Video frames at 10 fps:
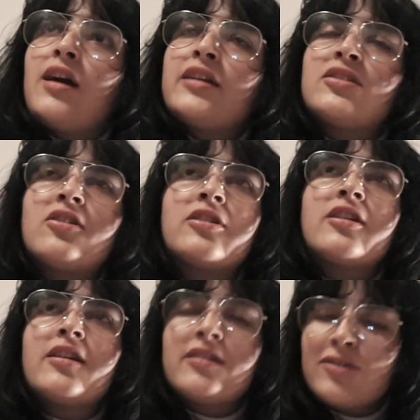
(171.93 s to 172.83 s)

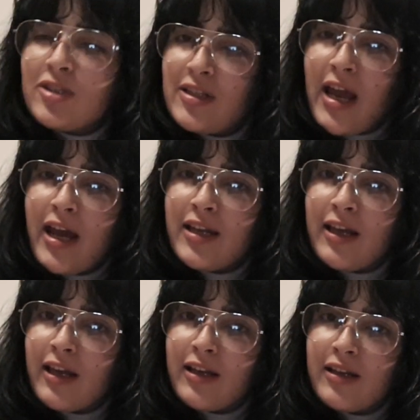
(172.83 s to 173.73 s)
started
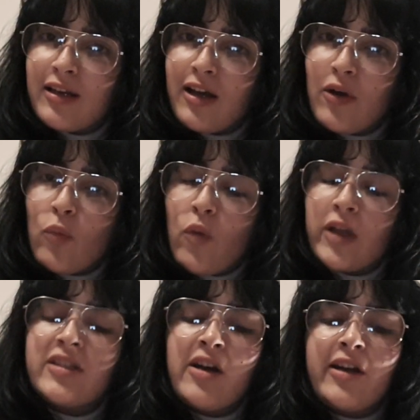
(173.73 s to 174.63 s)
understanding
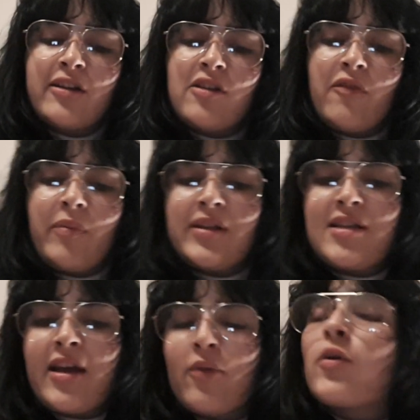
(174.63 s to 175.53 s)
what Tigers of
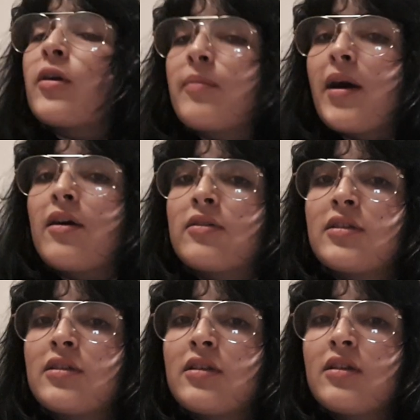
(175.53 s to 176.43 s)
Tang were
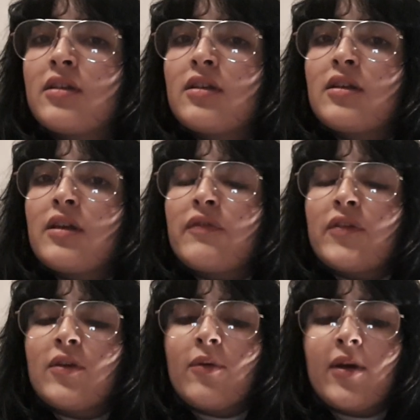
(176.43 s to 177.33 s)
about, if
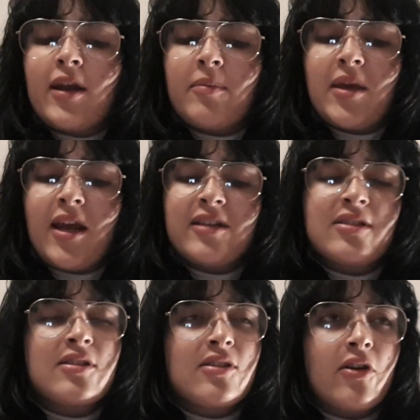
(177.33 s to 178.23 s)
you know what I mean.
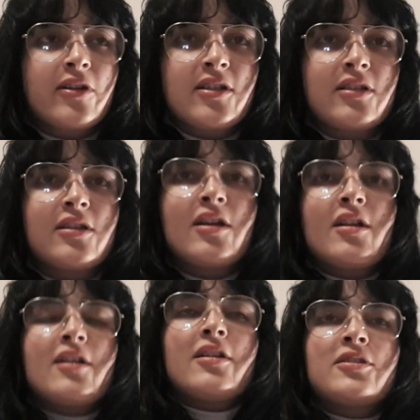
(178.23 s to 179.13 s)

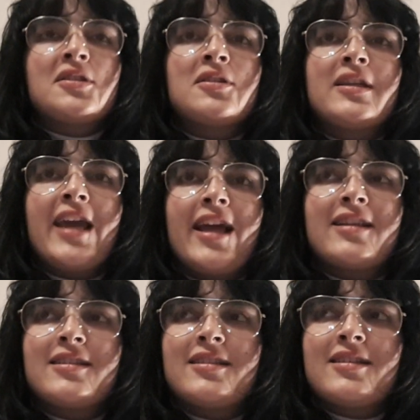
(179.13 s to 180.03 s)
To
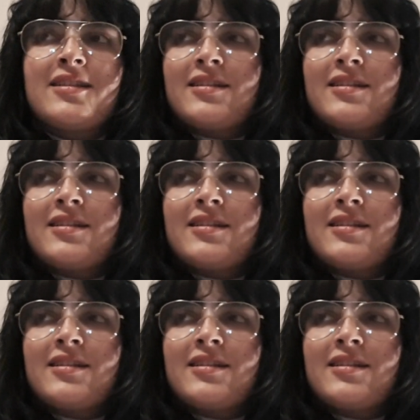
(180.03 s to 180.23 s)
get,